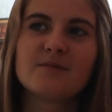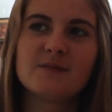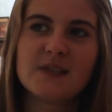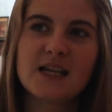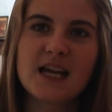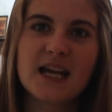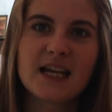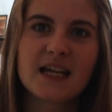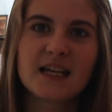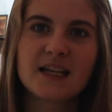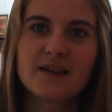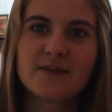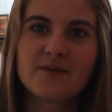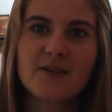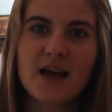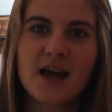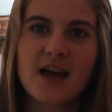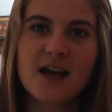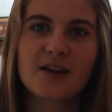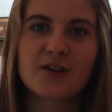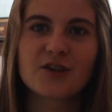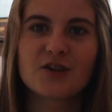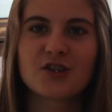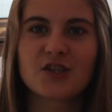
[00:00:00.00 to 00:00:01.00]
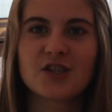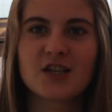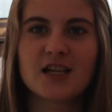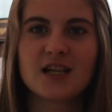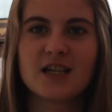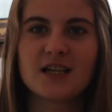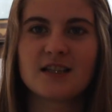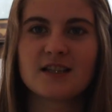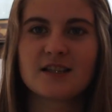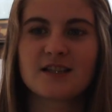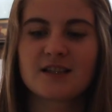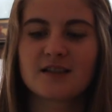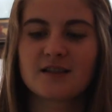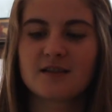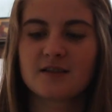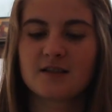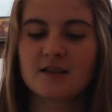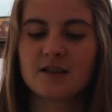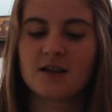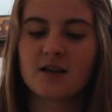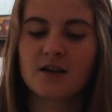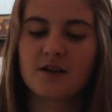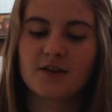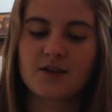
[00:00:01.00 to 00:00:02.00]
negative energies.
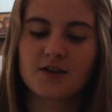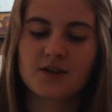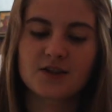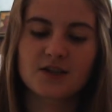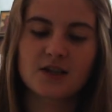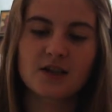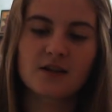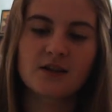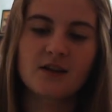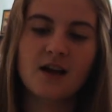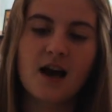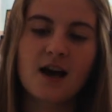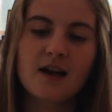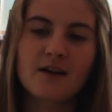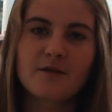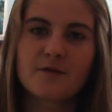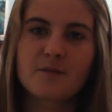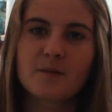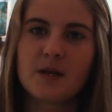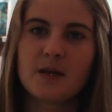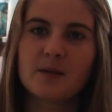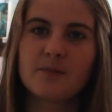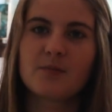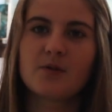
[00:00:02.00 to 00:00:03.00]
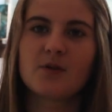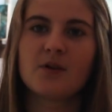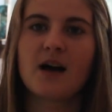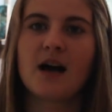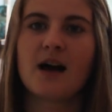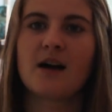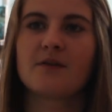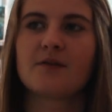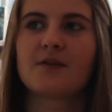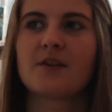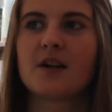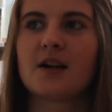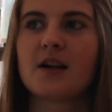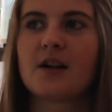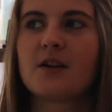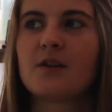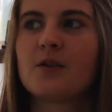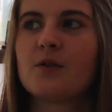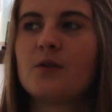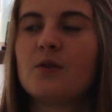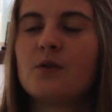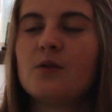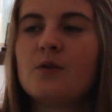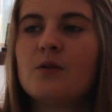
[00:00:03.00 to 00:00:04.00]
You know, there's a lot of people out
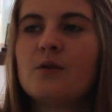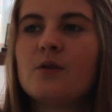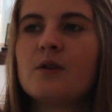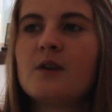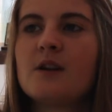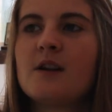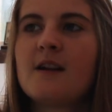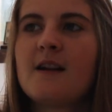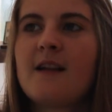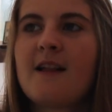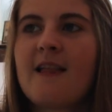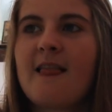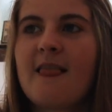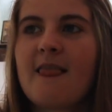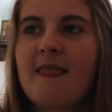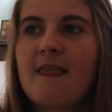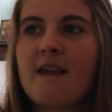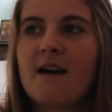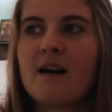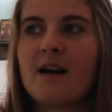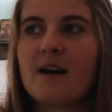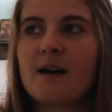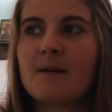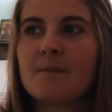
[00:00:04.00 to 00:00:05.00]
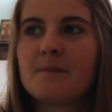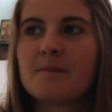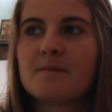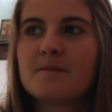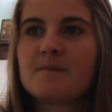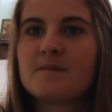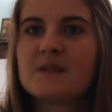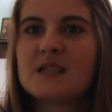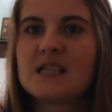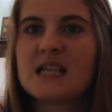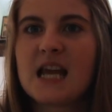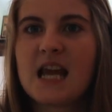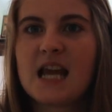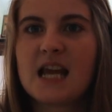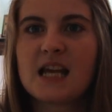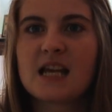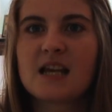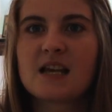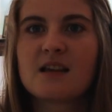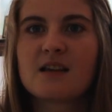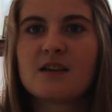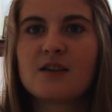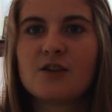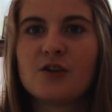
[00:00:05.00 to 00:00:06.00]
there who
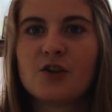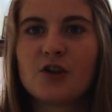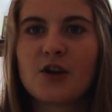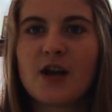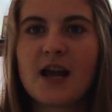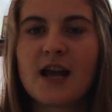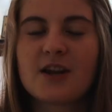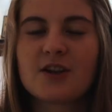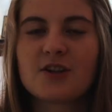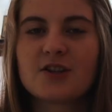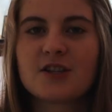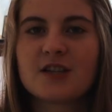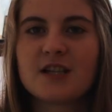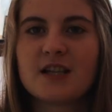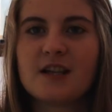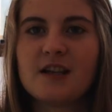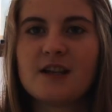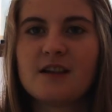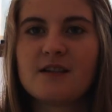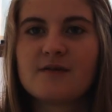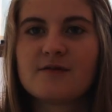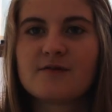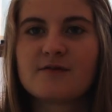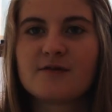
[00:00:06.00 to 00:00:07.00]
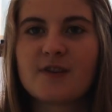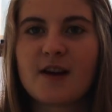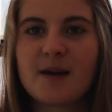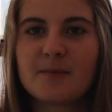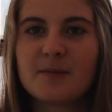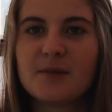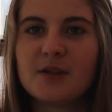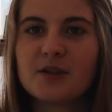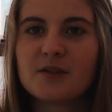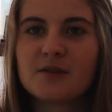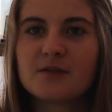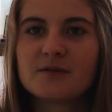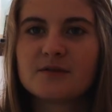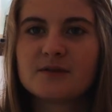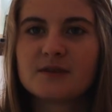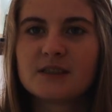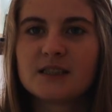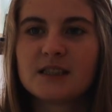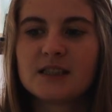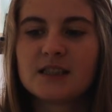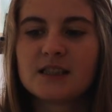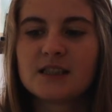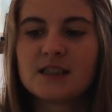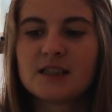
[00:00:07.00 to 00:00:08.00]
take your energy from you.
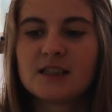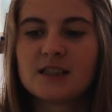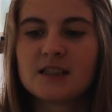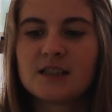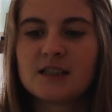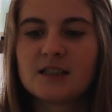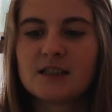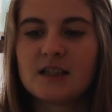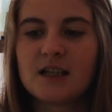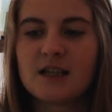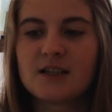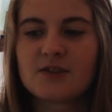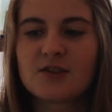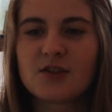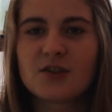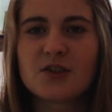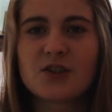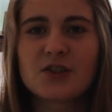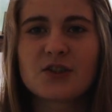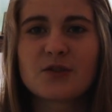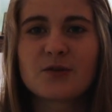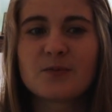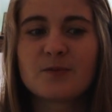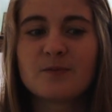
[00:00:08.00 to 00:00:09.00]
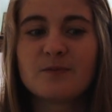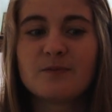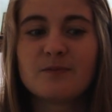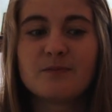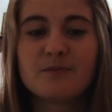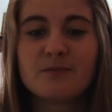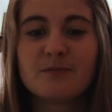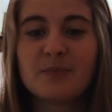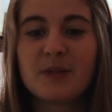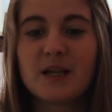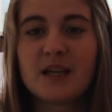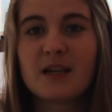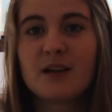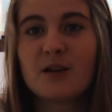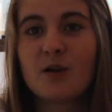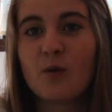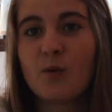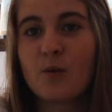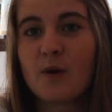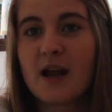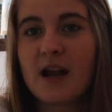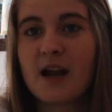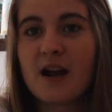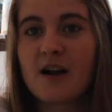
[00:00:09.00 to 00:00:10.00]
And so just being
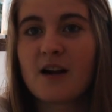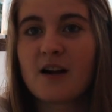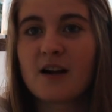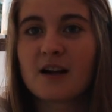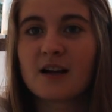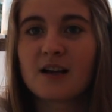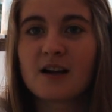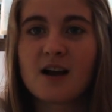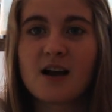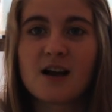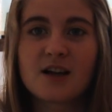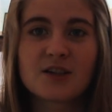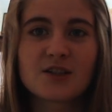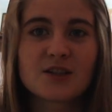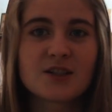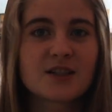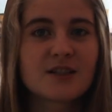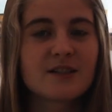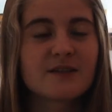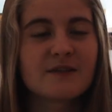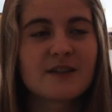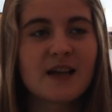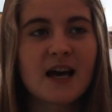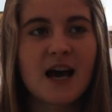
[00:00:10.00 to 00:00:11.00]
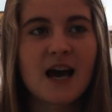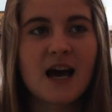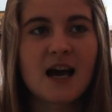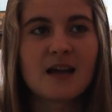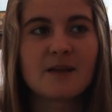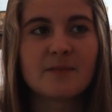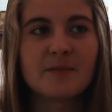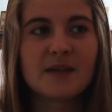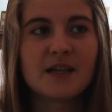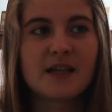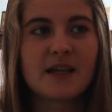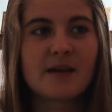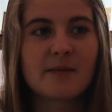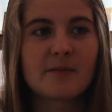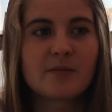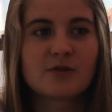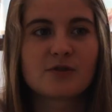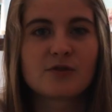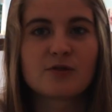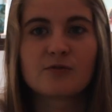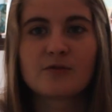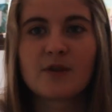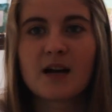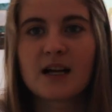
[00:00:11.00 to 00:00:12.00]
aware and conscious of that and being
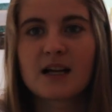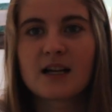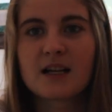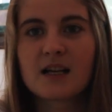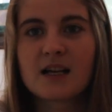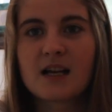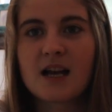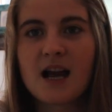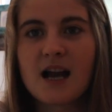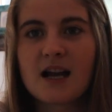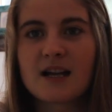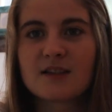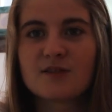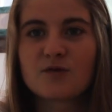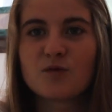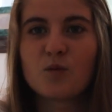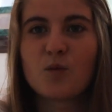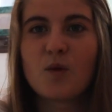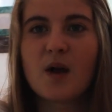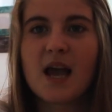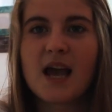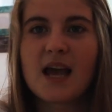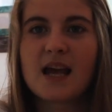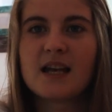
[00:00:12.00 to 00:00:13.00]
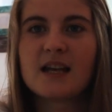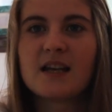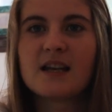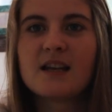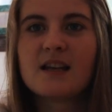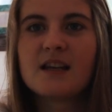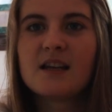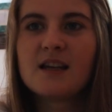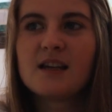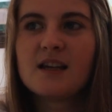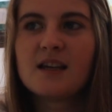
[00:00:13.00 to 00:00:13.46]
able to recognize when